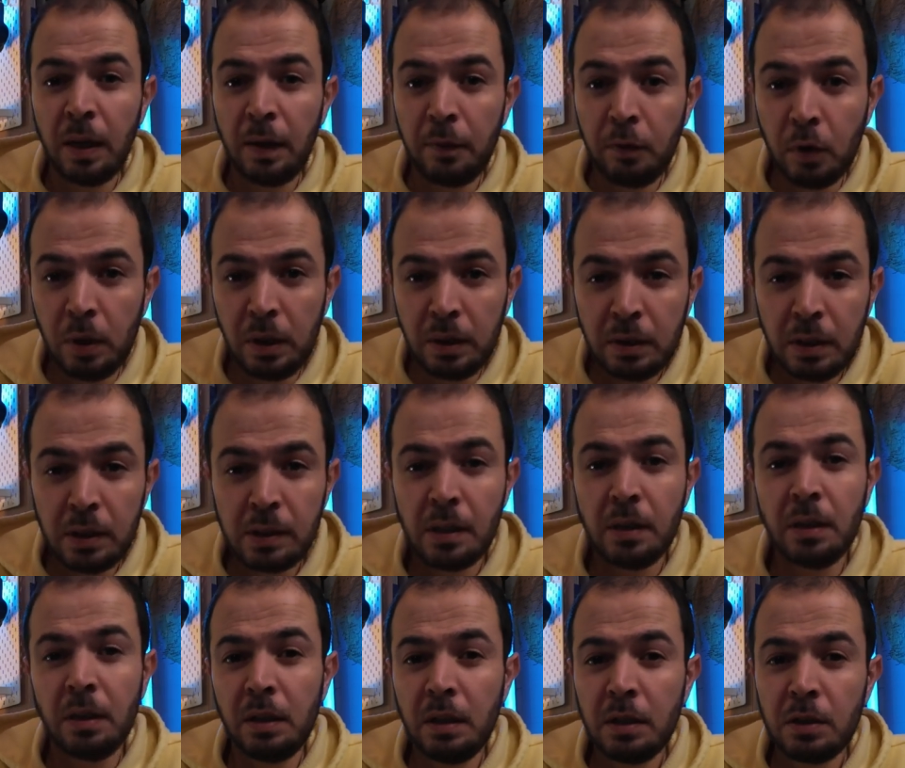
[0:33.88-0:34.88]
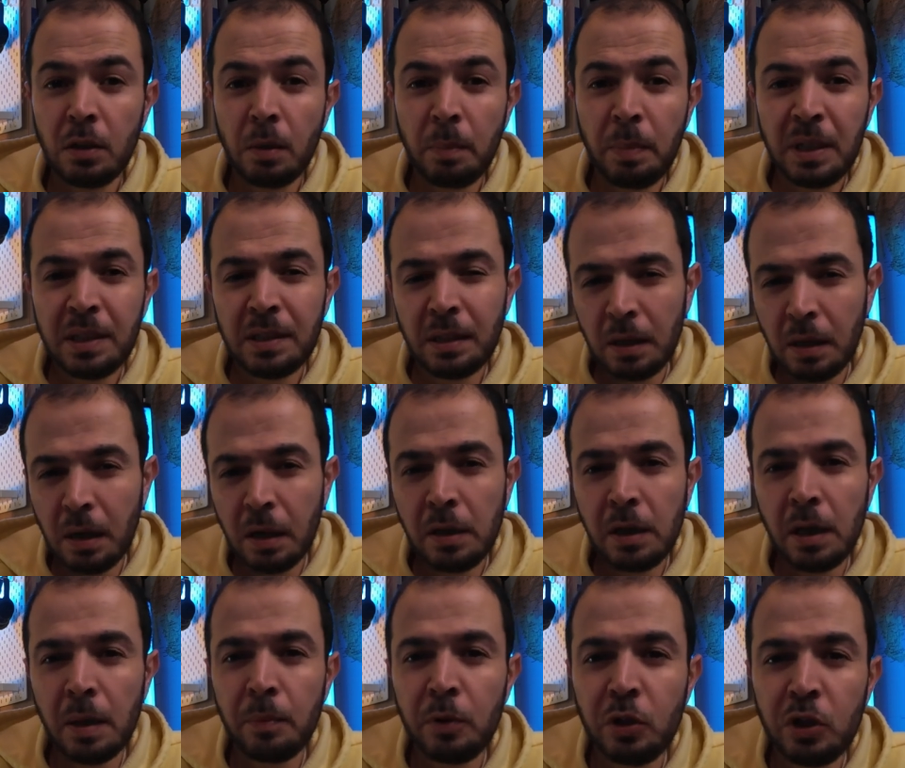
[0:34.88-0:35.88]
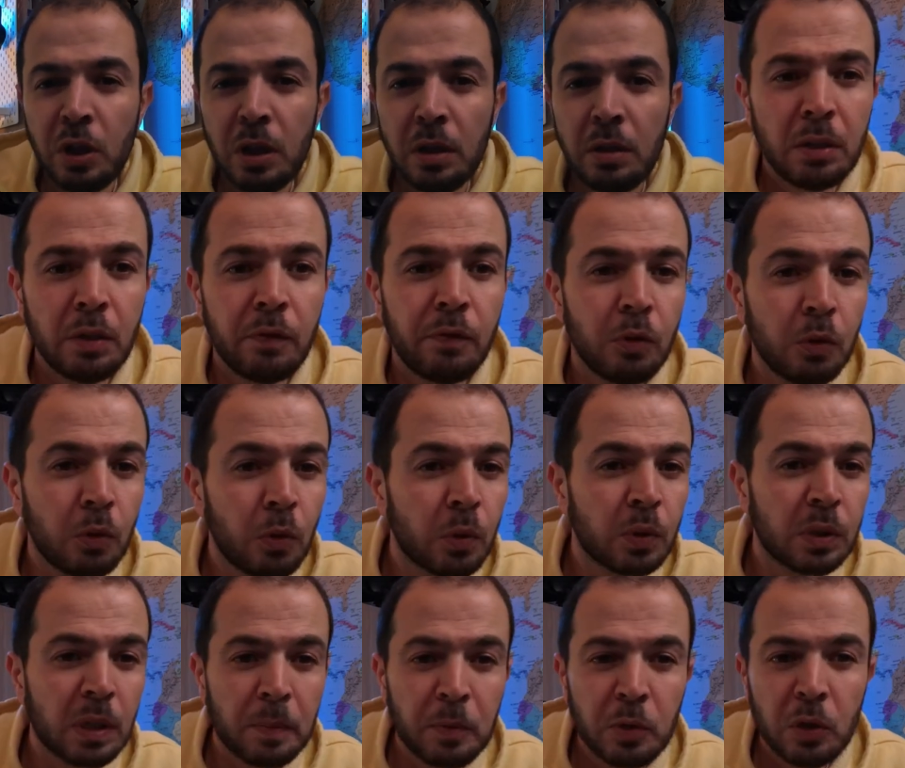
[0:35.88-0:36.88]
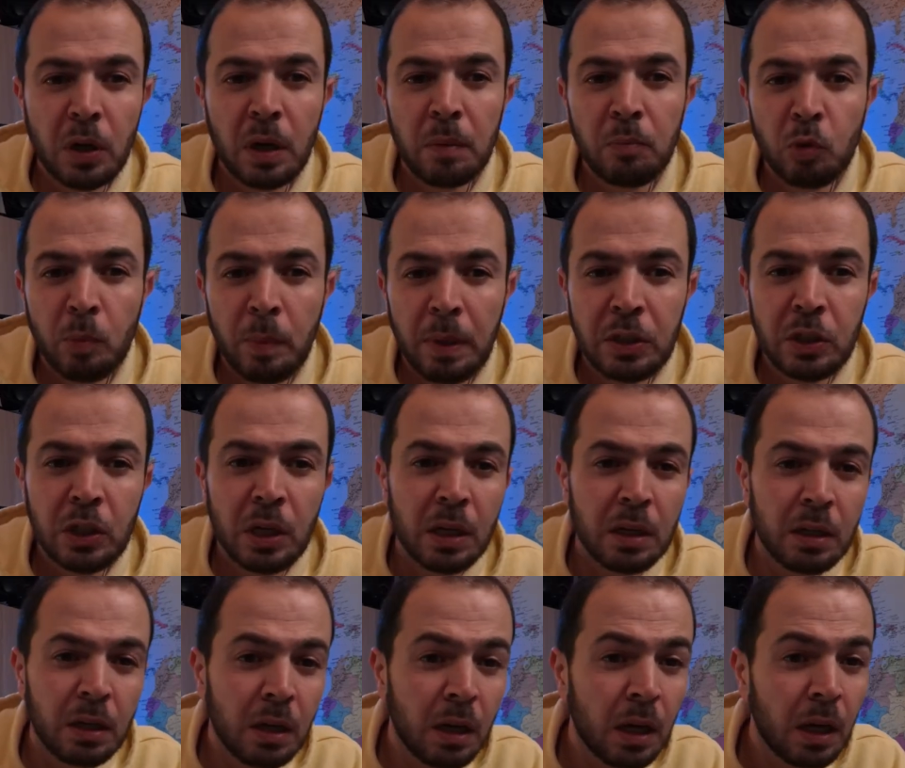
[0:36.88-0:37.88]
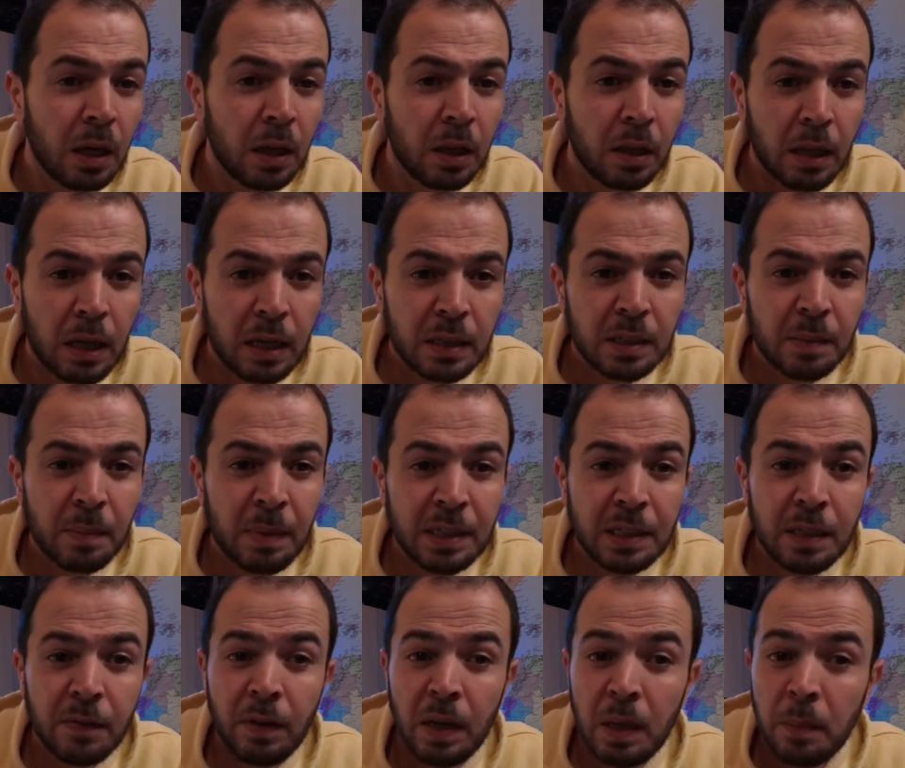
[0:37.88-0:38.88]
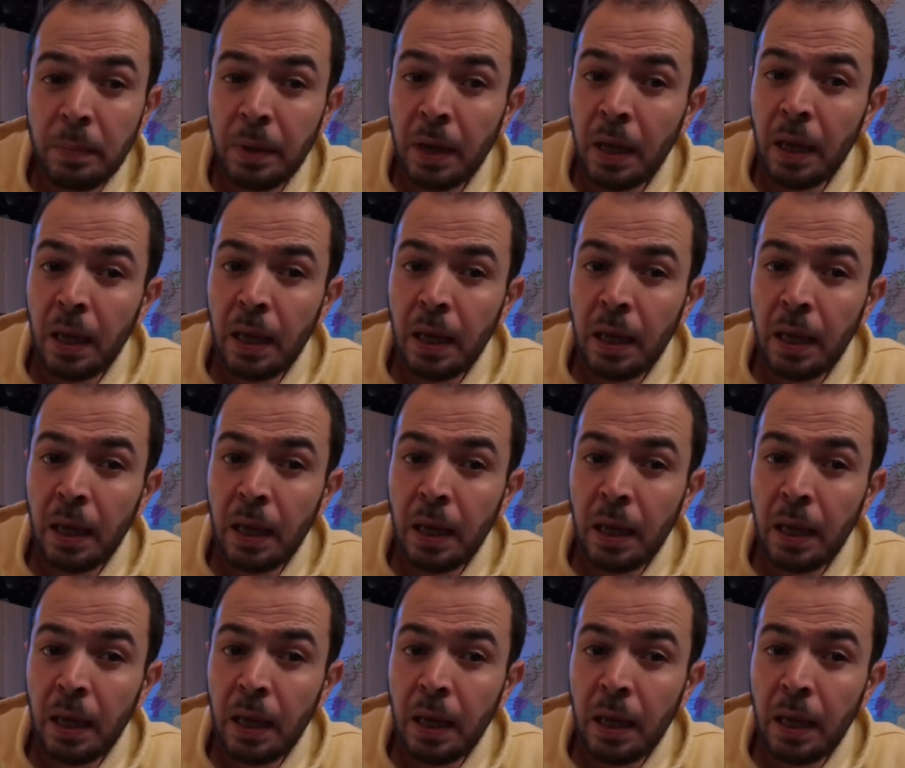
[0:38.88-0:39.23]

If you're interested in these topics, I highly appreciate if you go subscribe to my channel. That's a massive help.